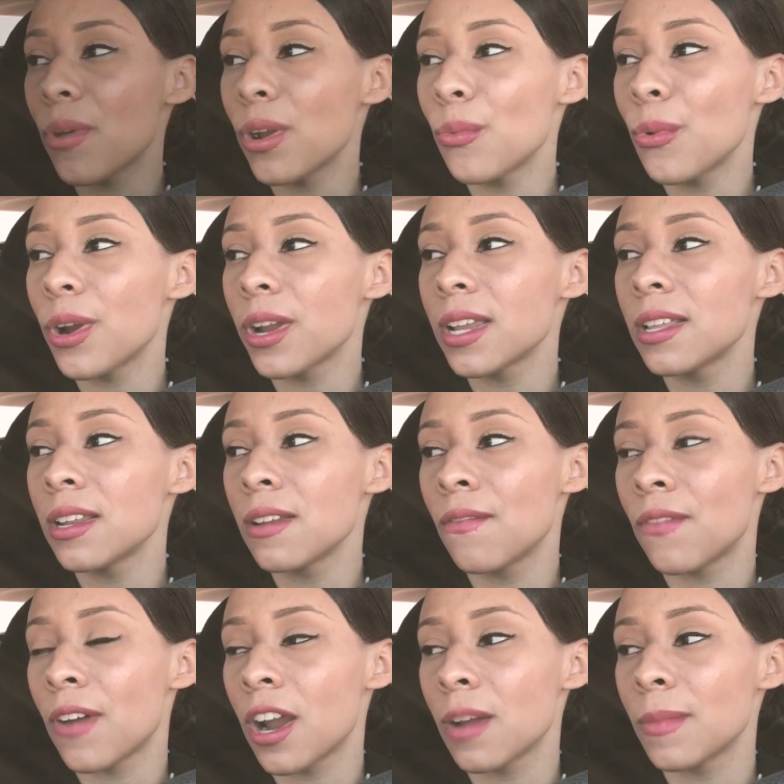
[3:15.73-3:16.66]
want to work in an
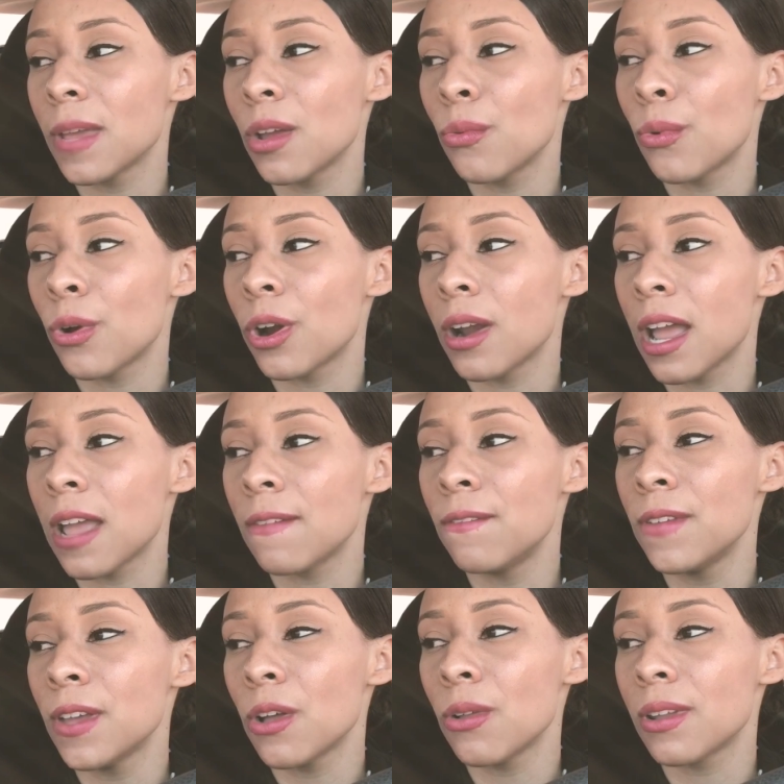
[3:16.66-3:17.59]
environment where I
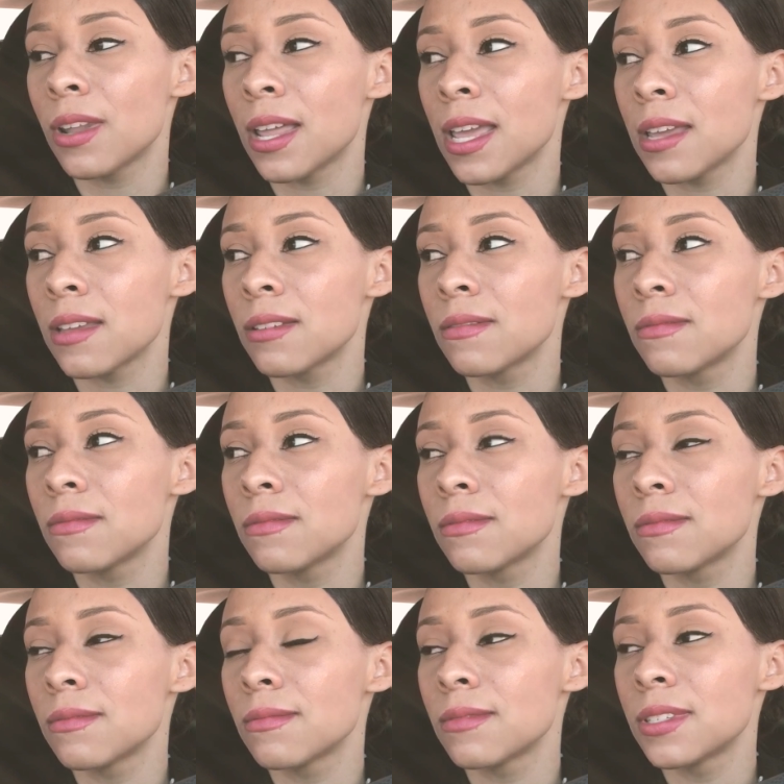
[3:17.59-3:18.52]
feel like
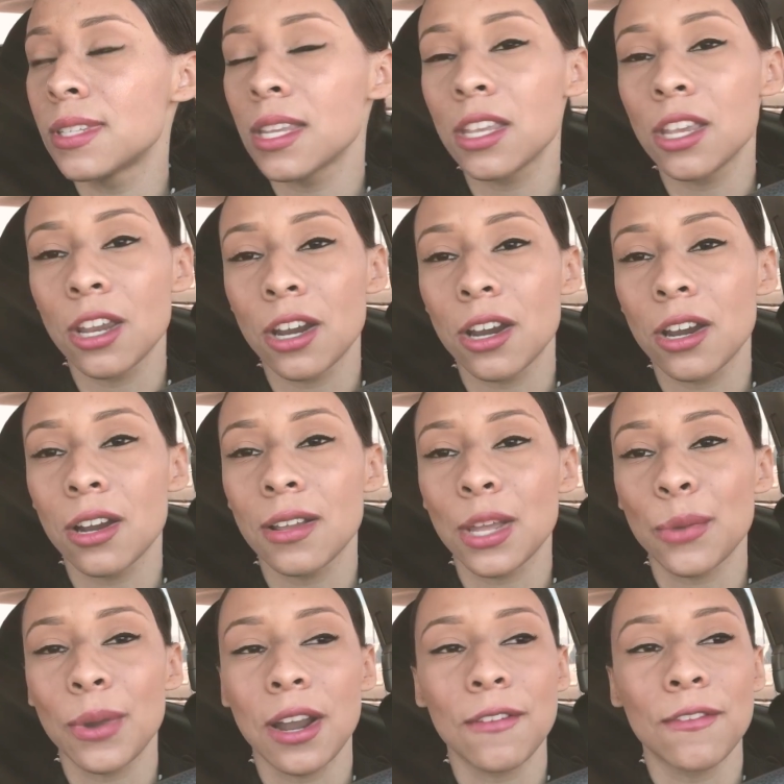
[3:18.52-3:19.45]
secure,
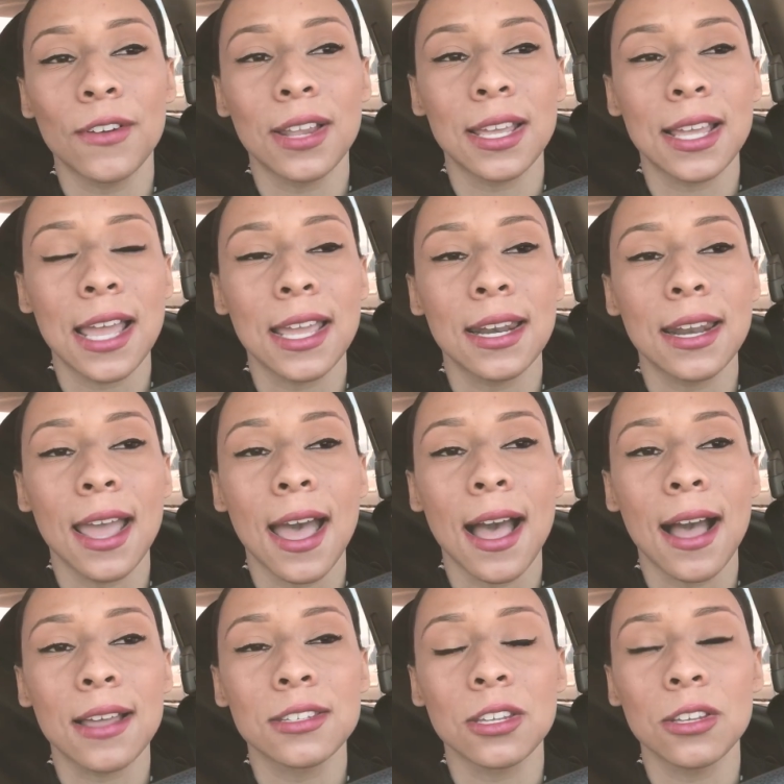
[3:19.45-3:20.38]
like where I feel like I can
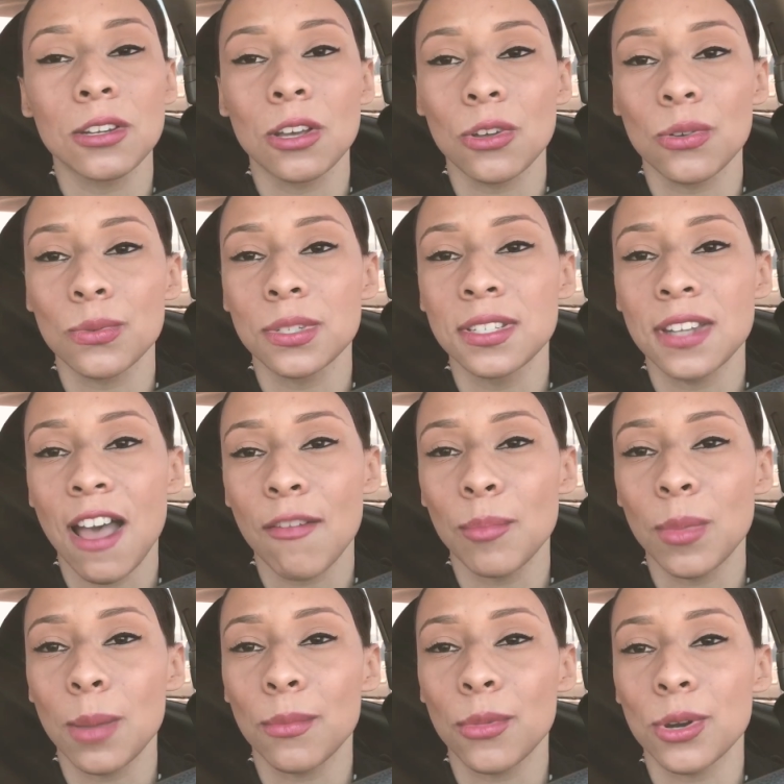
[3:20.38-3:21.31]
ask, you know,
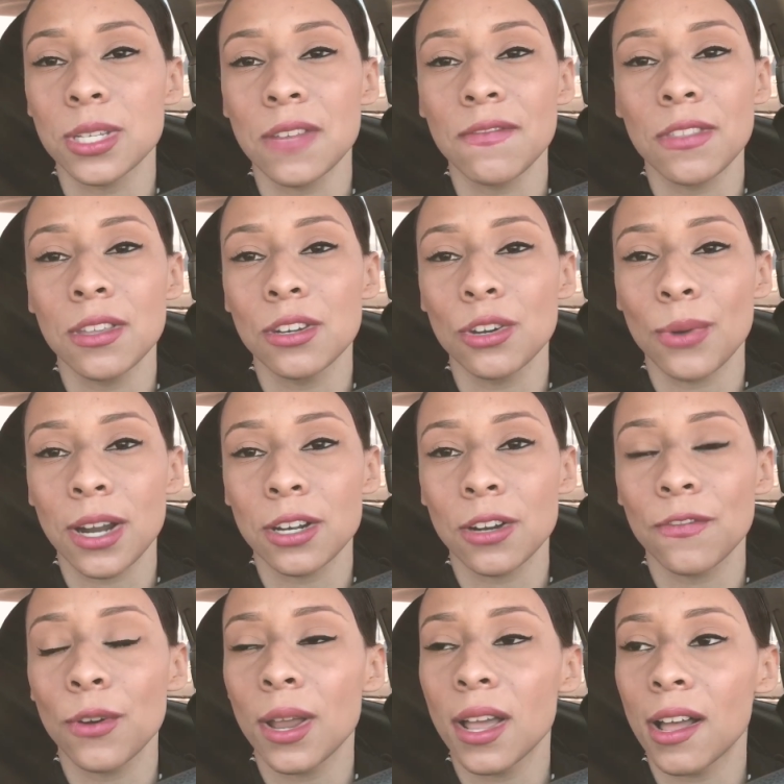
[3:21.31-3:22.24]
staff members, even the
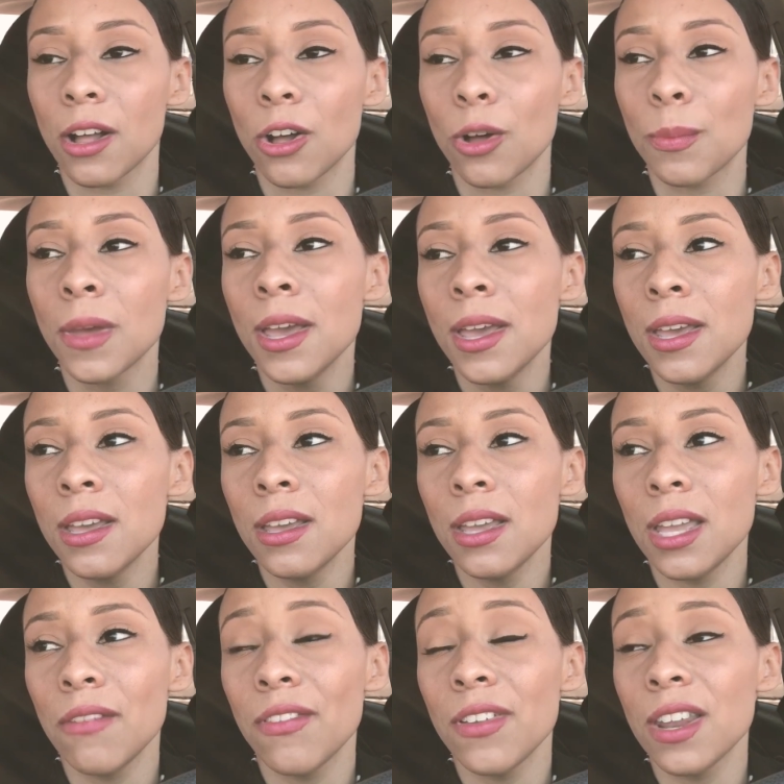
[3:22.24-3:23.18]
director, for help,
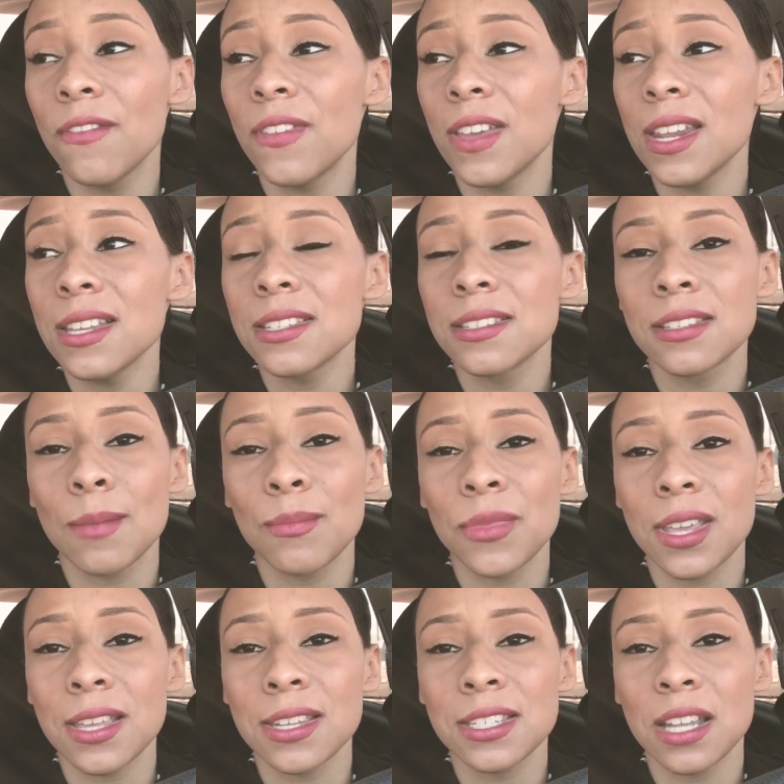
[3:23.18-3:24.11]
even if it is
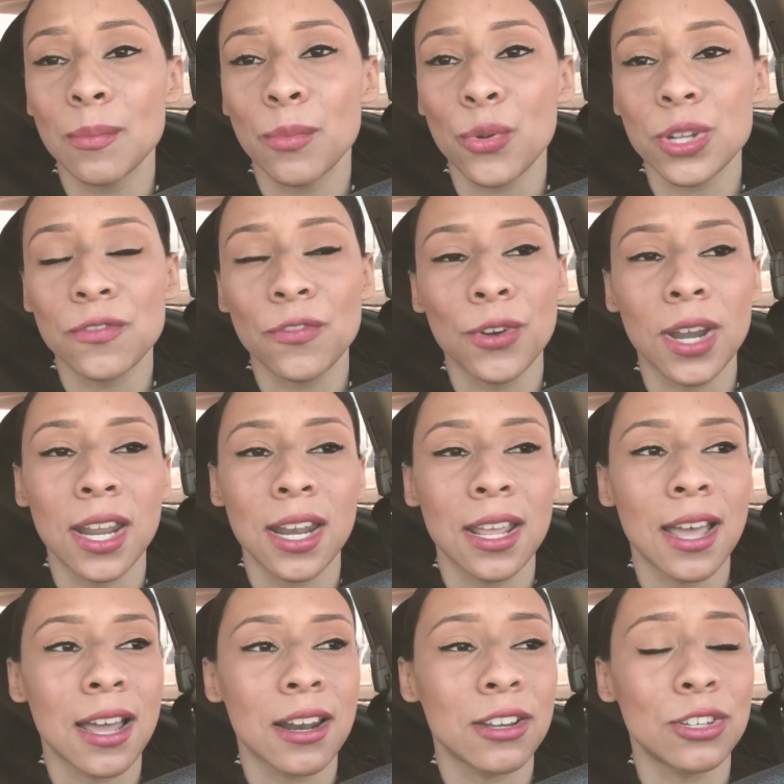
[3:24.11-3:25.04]
something as simple as
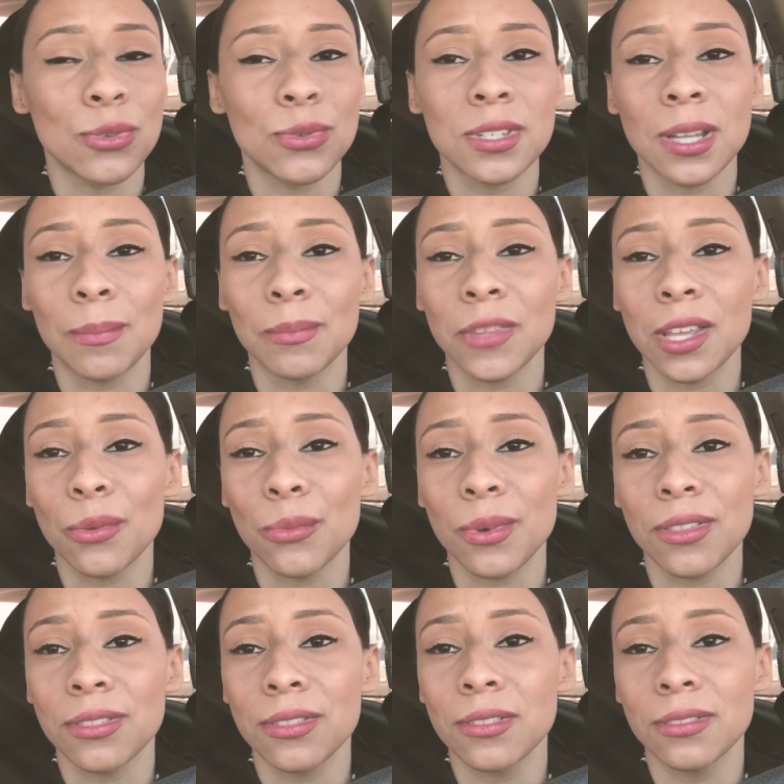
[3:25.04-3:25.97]
forgetting how to do something
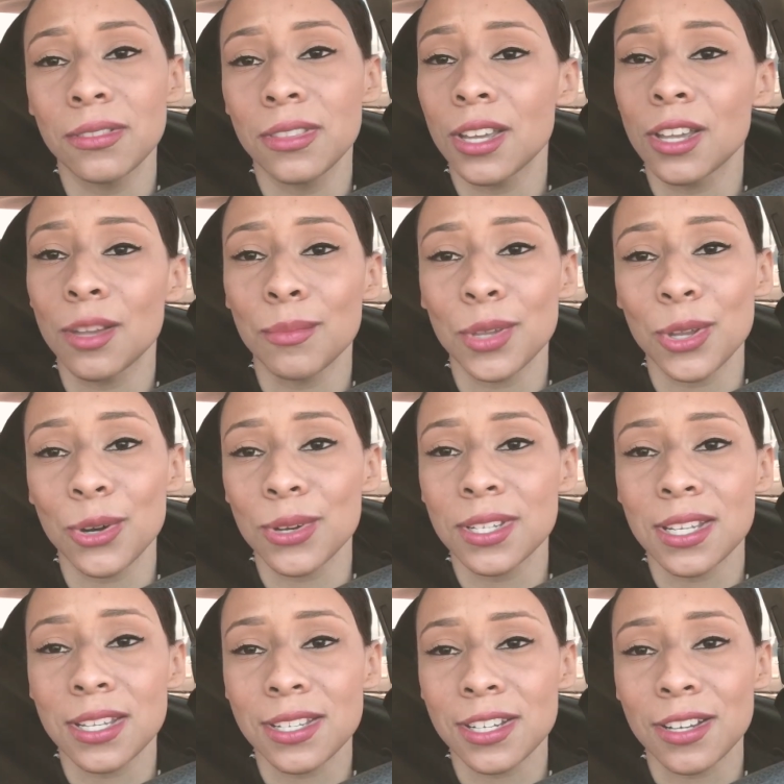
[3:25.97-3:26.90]
with the computer
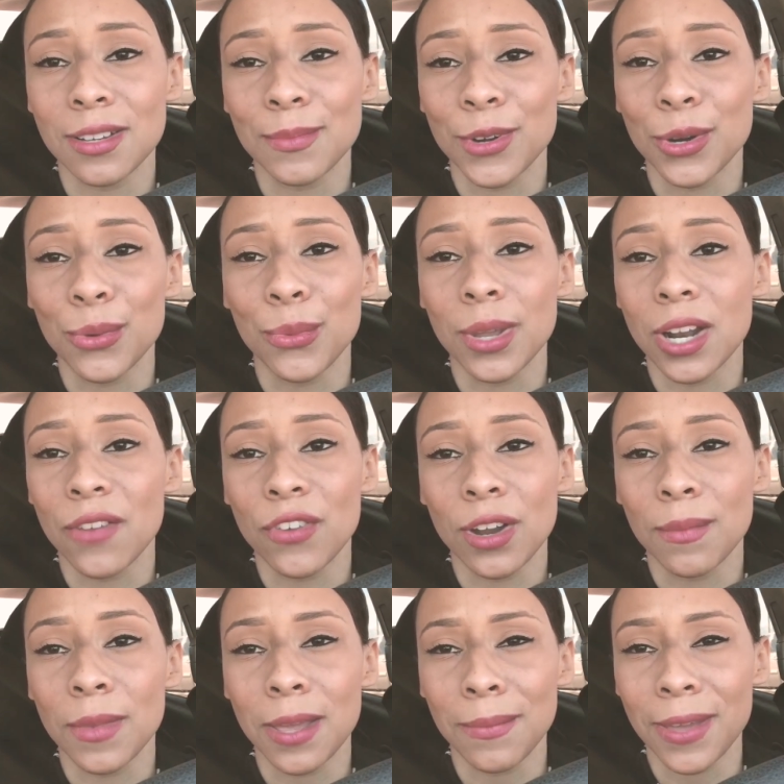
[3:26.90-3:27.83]
system or
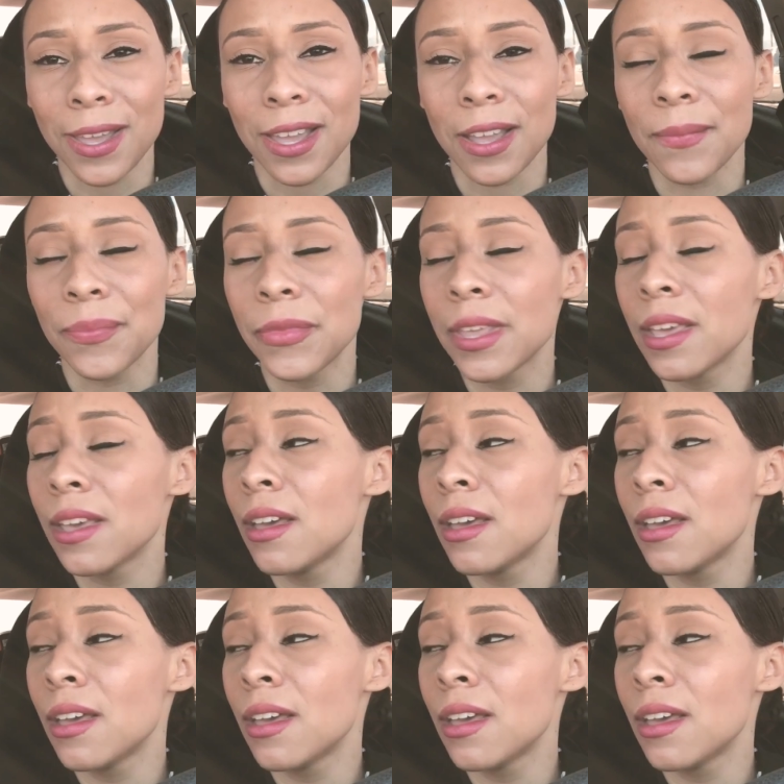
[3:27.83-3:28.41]
whatever it may be.